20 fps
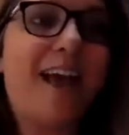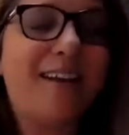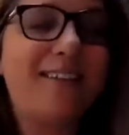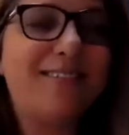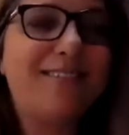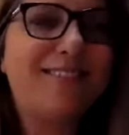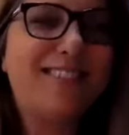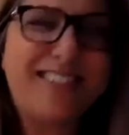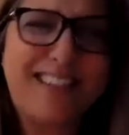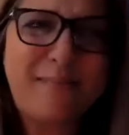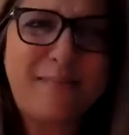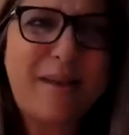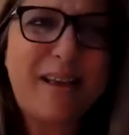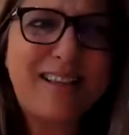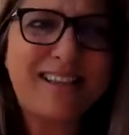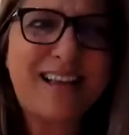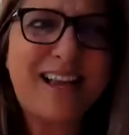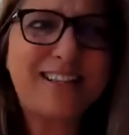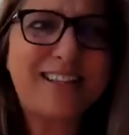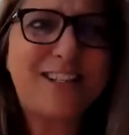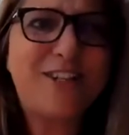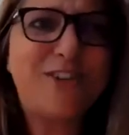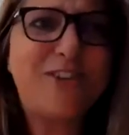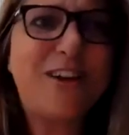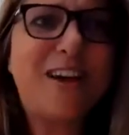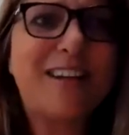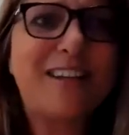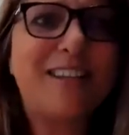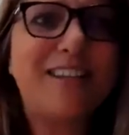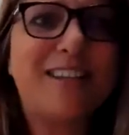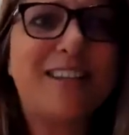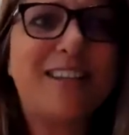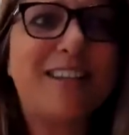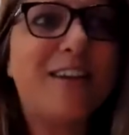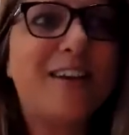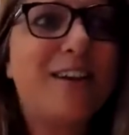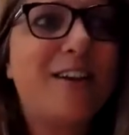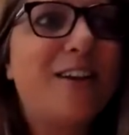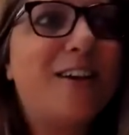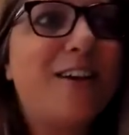Does that make sense to you guys?
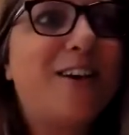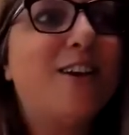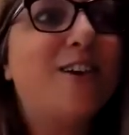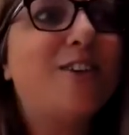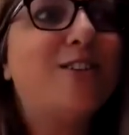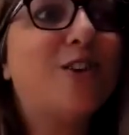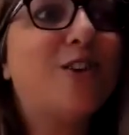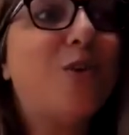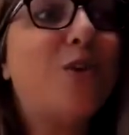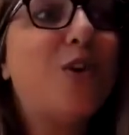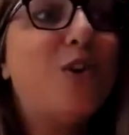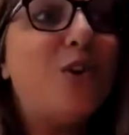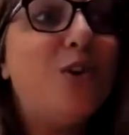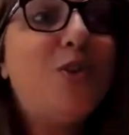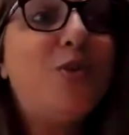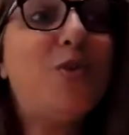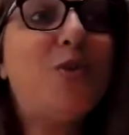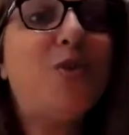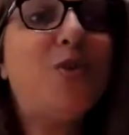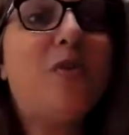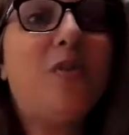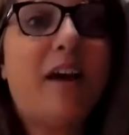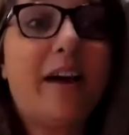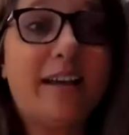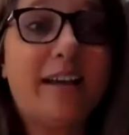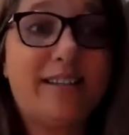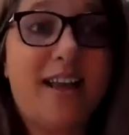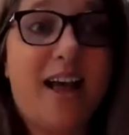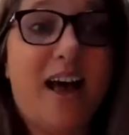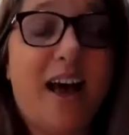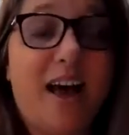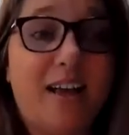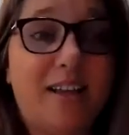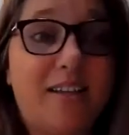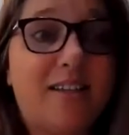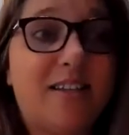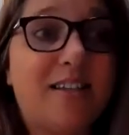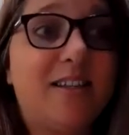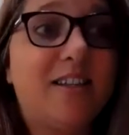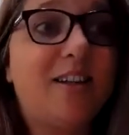So utilize
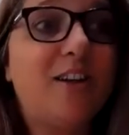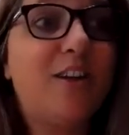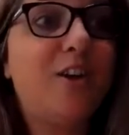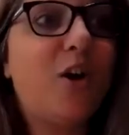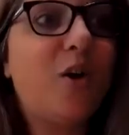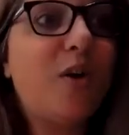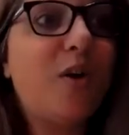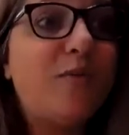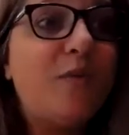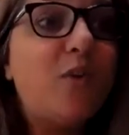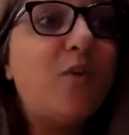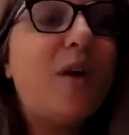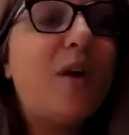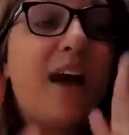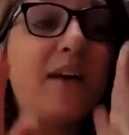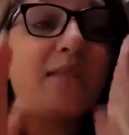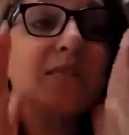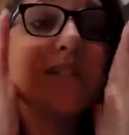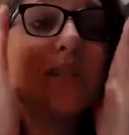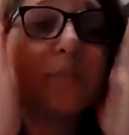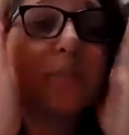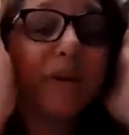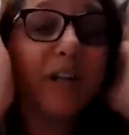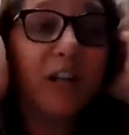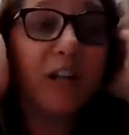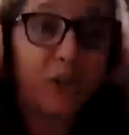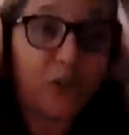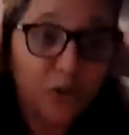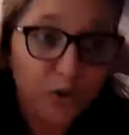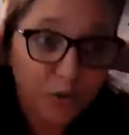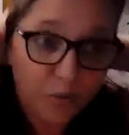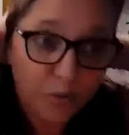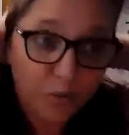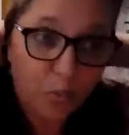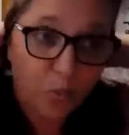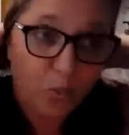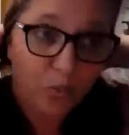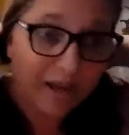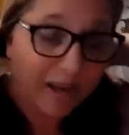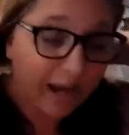us. You know, if you have somebody
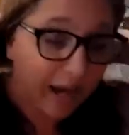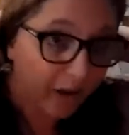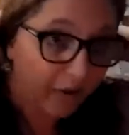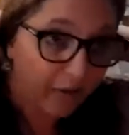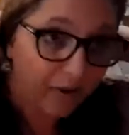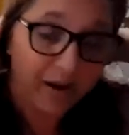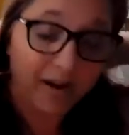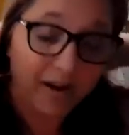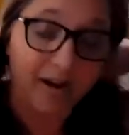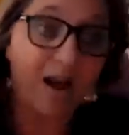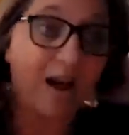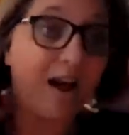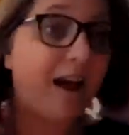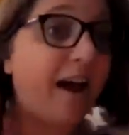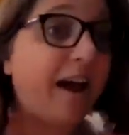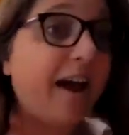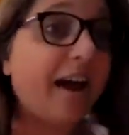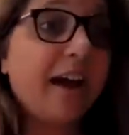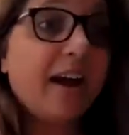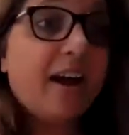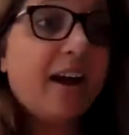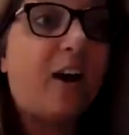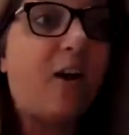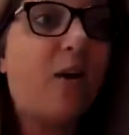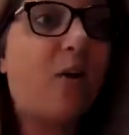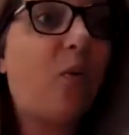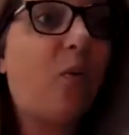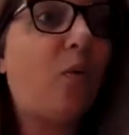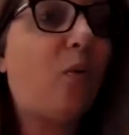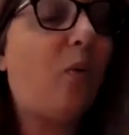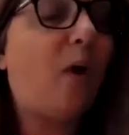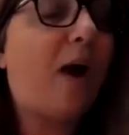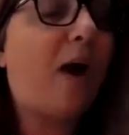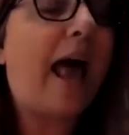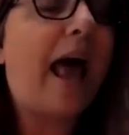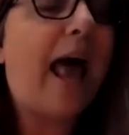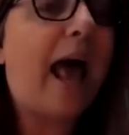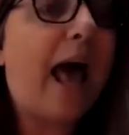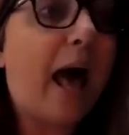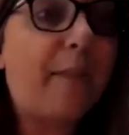new, Carrie and I are
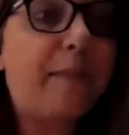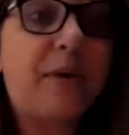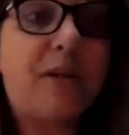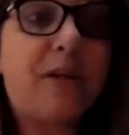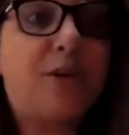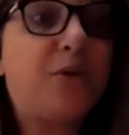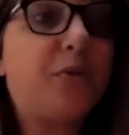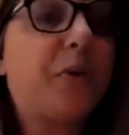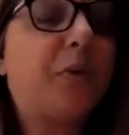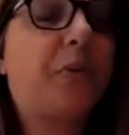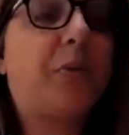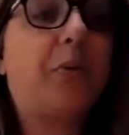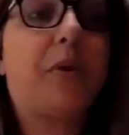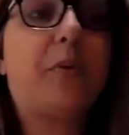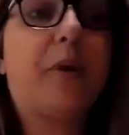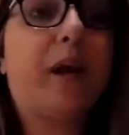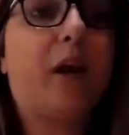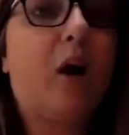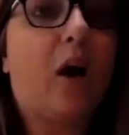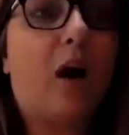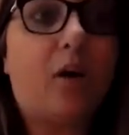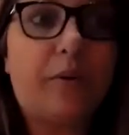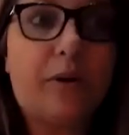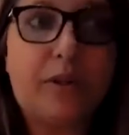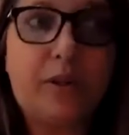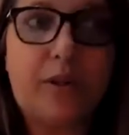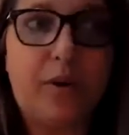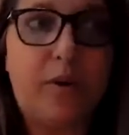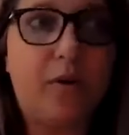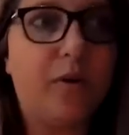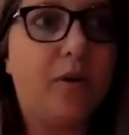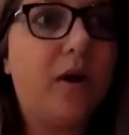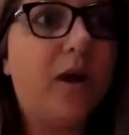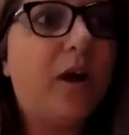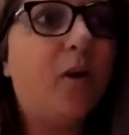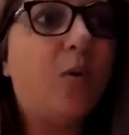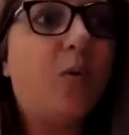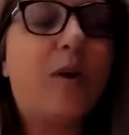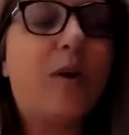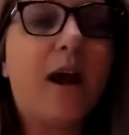happy to do a 3-way call with you.
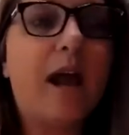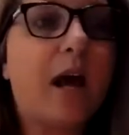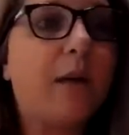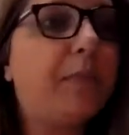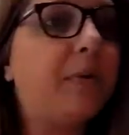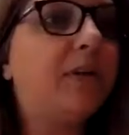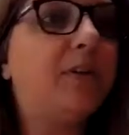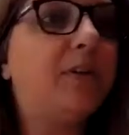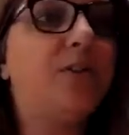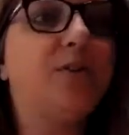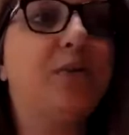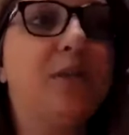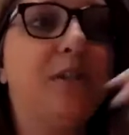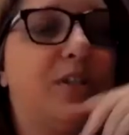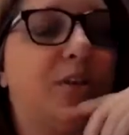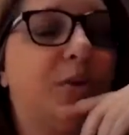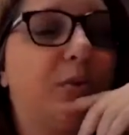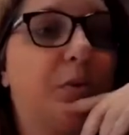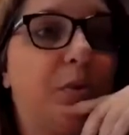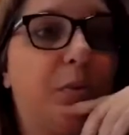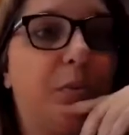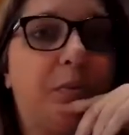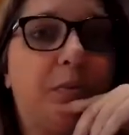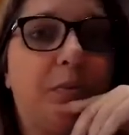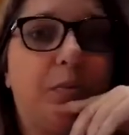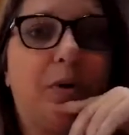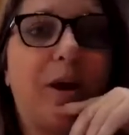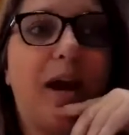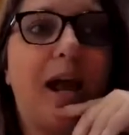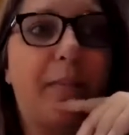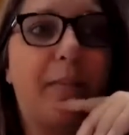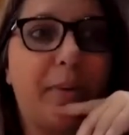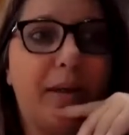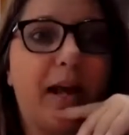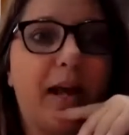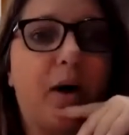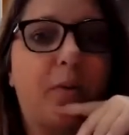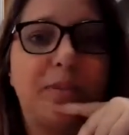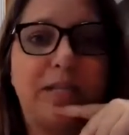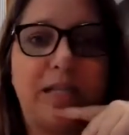We're happy to do a Zoom. We're happy to
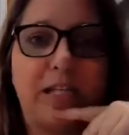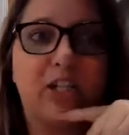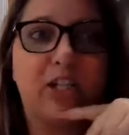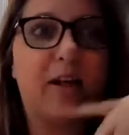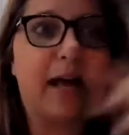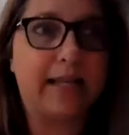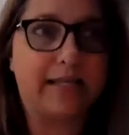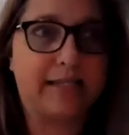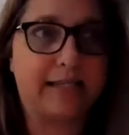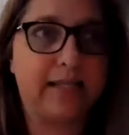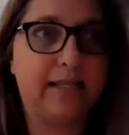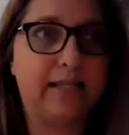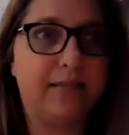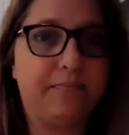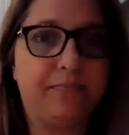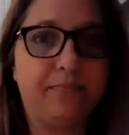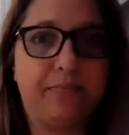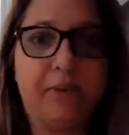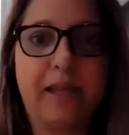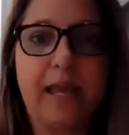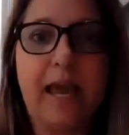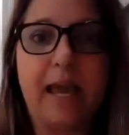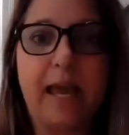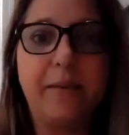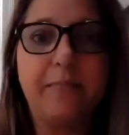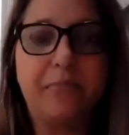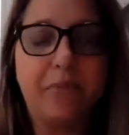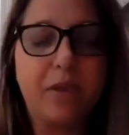help teach classes, okay?